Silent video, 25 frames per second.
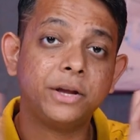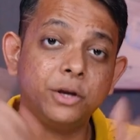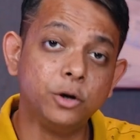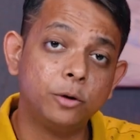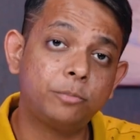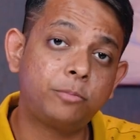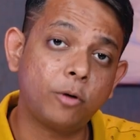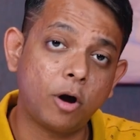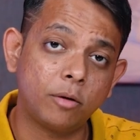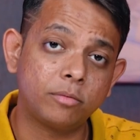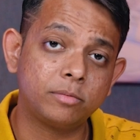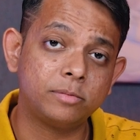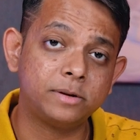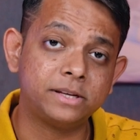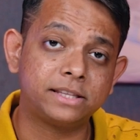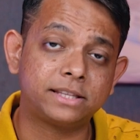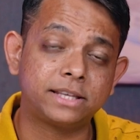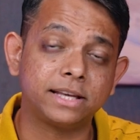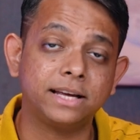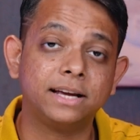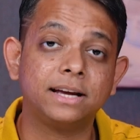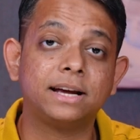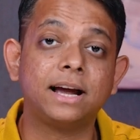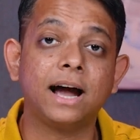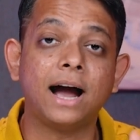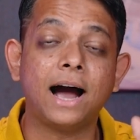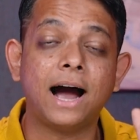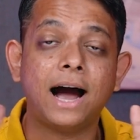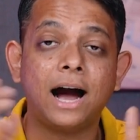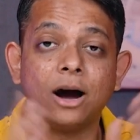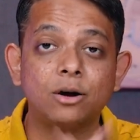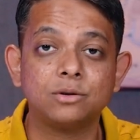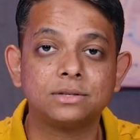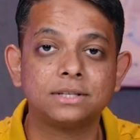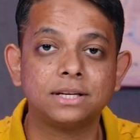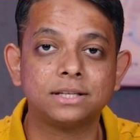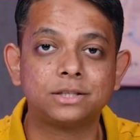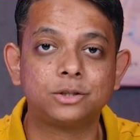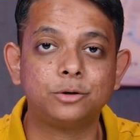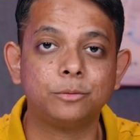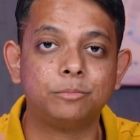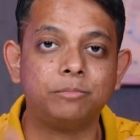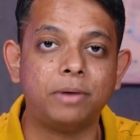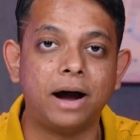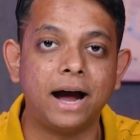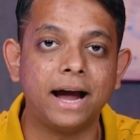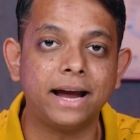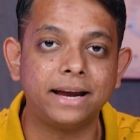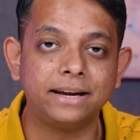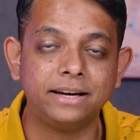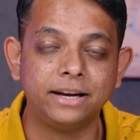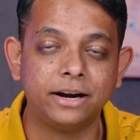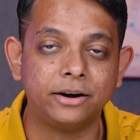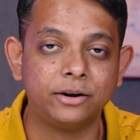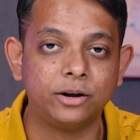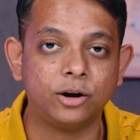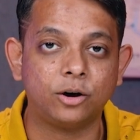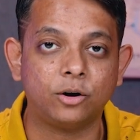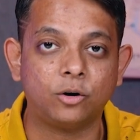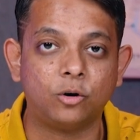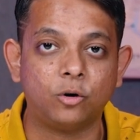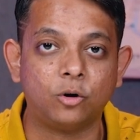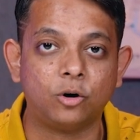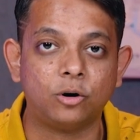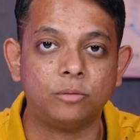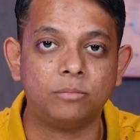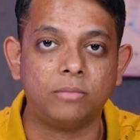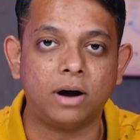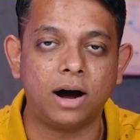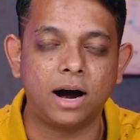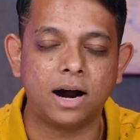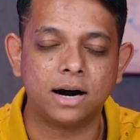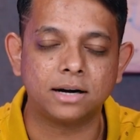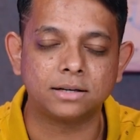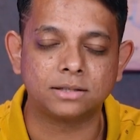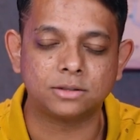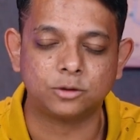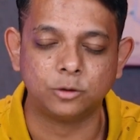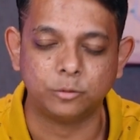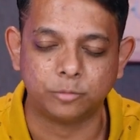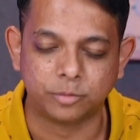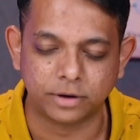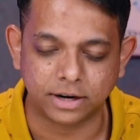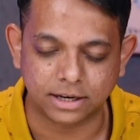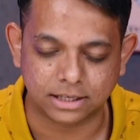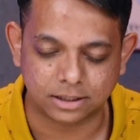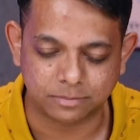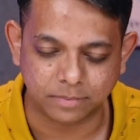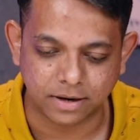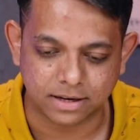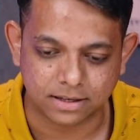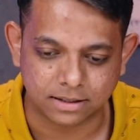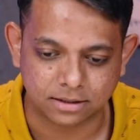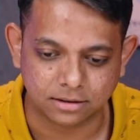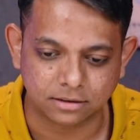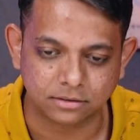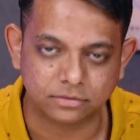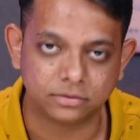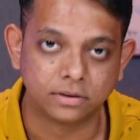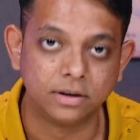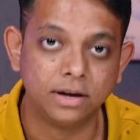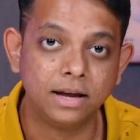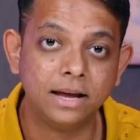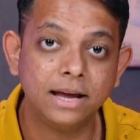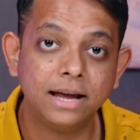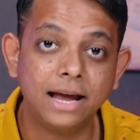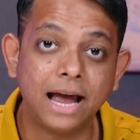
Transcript: Now, you probably think houses to buy near your home are super expensive,